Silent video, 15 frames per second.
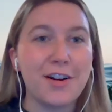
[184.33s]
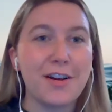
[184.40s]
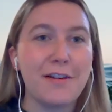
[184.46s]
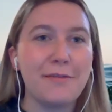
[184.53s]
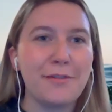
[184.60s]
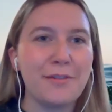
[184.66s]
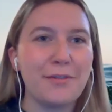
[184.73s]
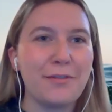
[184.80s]

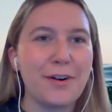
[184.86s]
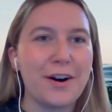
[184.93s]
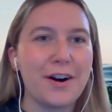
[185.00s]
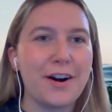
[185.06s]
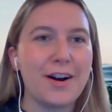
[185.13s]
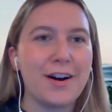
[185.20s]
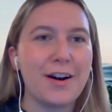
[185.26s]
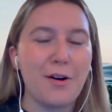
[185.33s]
of
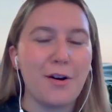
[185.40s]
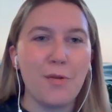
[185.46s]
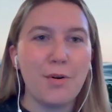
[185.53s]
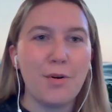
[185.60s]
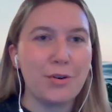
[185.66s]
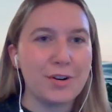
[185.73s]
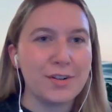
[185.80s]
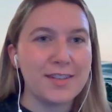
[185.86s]
for
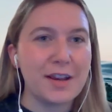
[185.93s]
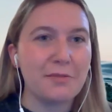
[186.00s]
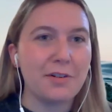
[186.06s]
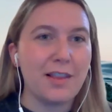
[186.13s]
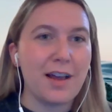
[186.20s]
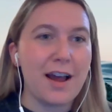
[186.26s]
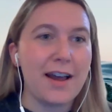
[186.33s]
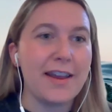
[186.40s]
homeowners that
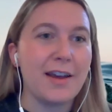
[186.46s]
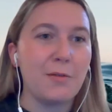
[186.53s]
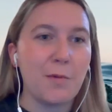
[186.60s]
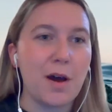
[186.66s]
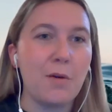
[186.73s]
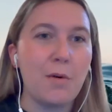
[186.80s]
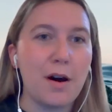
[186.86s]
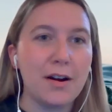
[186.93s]
rely on
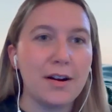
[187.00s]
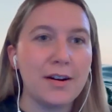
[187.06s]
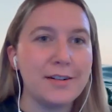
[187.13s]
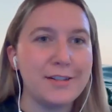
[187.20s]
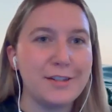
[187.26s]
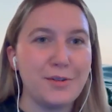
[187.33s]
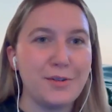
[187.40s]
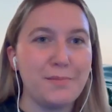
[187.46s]
well water
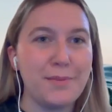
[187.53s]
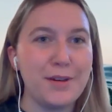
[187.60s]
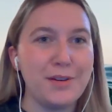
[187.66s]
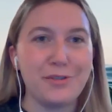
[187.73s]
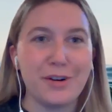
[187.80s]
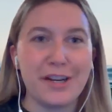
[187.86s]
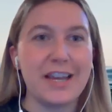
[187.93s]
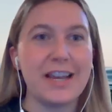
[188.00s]
to be
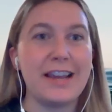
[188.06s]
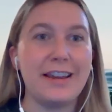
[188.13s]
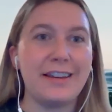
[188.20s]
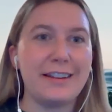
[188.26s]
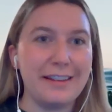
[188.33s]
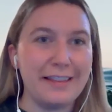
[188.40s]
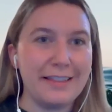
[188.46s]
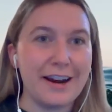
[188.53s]
drinking
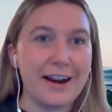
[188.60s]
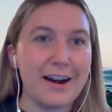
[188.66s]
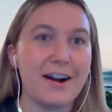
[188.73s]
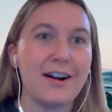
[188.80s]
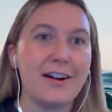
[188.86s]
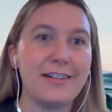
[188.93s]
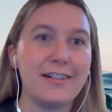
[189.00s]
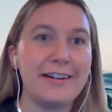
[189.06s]

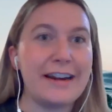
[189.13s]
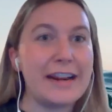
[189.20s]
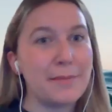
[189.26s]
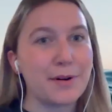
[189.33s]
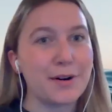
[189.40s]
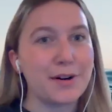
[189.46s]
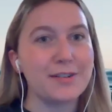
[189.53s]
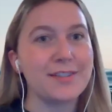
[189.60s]
their
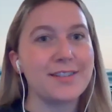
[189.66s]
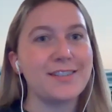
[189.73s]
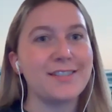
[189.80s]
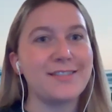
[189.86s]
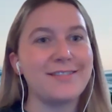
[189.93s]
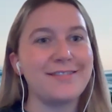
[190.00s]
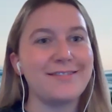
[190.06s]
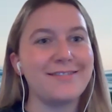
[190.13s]
neighbor's
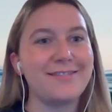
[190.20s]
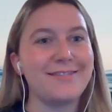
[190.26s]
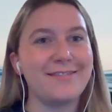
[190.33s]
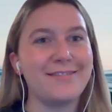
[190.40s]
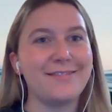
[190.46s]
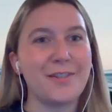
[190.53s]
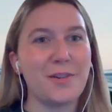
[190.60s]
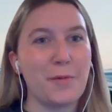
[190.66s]

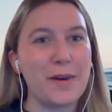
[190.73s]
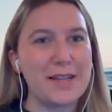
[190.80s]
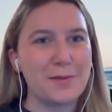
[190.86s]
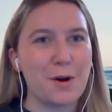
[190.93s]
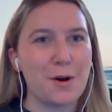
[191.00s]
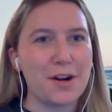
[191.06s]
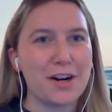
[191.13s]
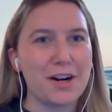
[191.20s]

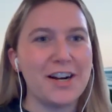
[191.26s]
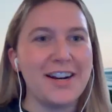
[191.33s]
wastewater.